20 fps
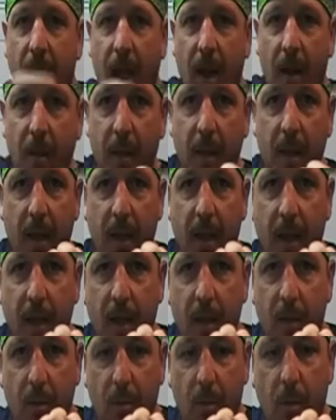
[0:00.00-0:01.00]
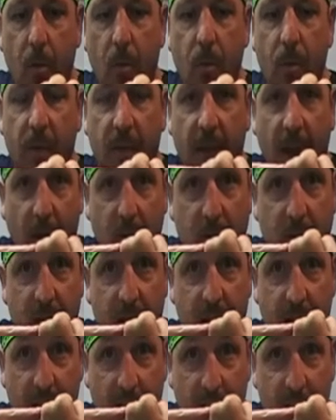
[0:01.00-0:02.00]
and I'm hitting with the
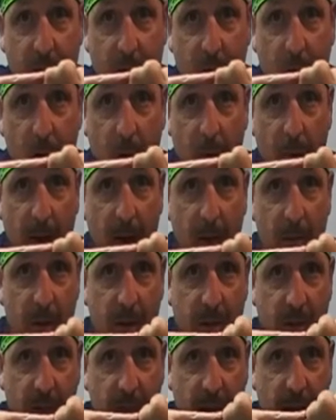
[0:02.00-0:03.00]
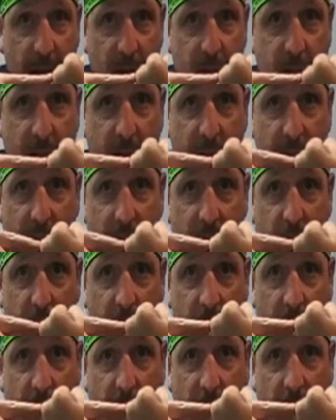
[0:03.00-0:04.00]
outside. That's where all the power is, on the outside of the
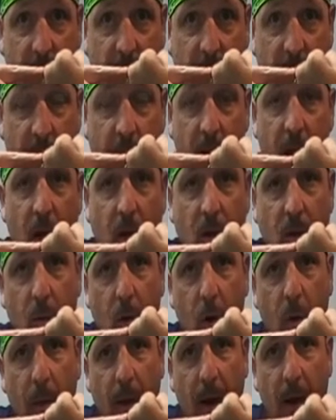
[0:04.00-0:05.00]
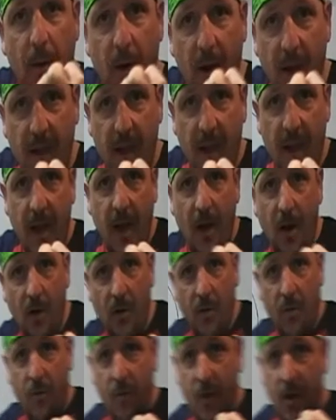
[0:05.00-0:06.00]
knuckle there. The more power I can get on
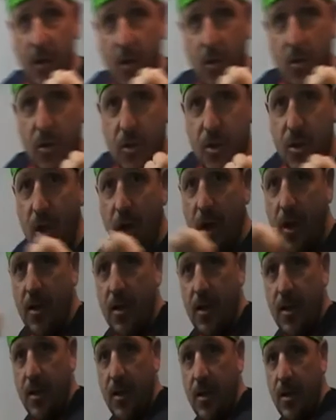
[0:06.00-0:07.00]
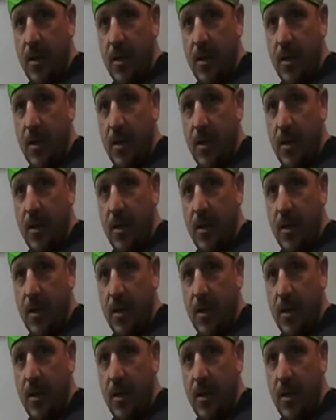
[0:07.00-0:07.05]
a three knuckle shot